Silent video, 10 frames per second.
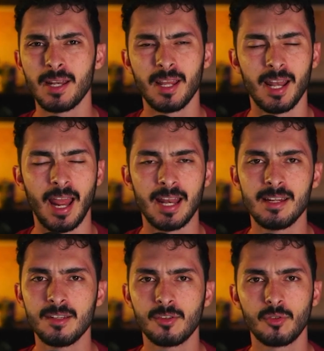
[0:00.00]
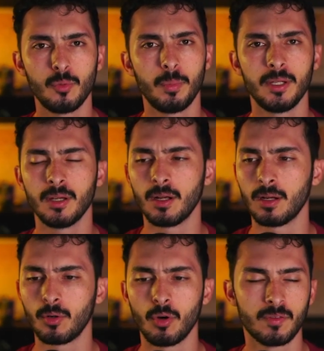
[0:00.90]
it in any stupid
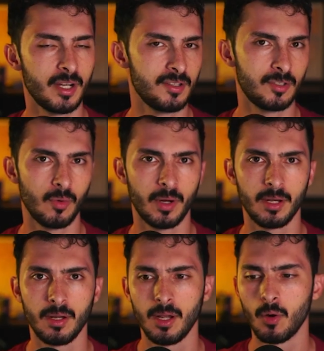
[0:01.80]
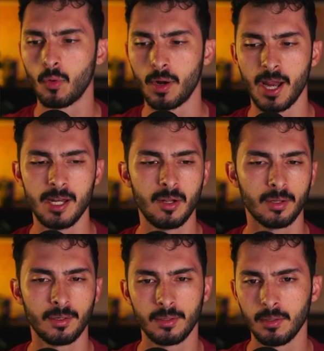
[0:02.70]
governance token or any
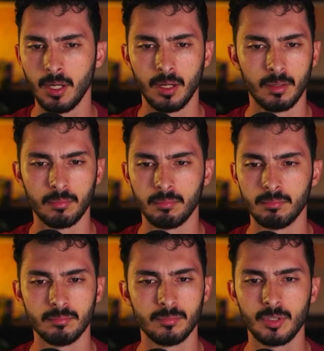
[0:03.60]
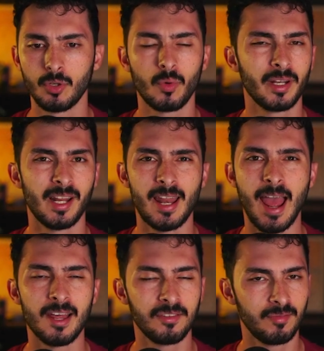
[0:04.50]
other token that
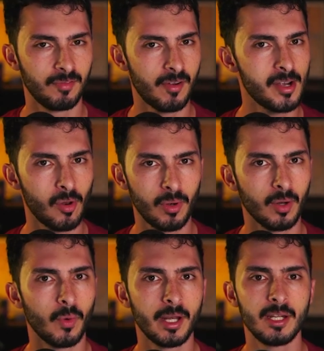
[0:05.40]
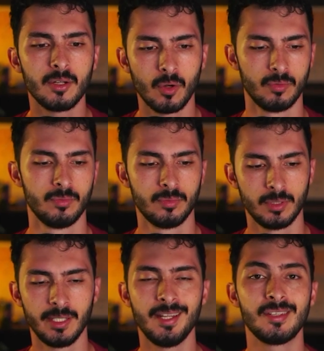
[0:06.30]
has very low liquidity. No,
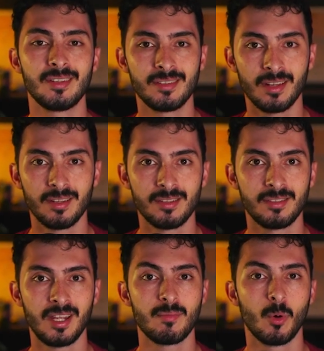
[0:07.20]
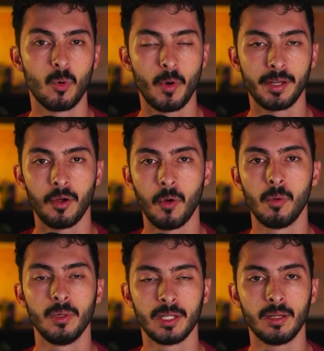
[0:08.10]
this is stablecoin
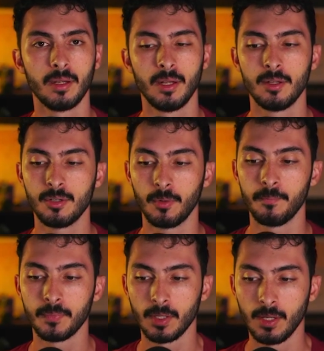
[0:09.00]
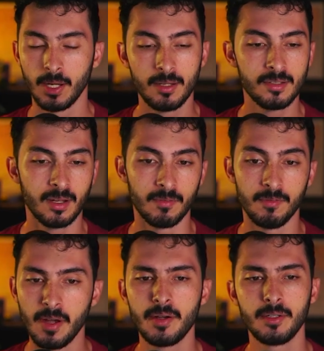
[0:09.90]
only. So it is a
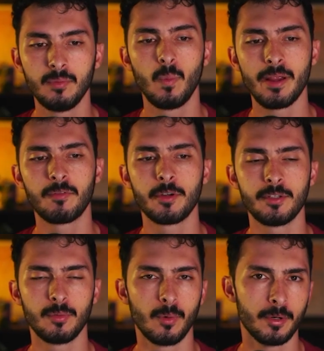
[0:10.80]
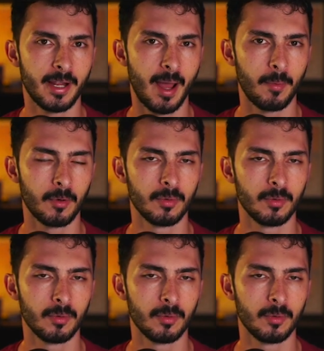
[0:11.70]
very good way for you to grow your capital,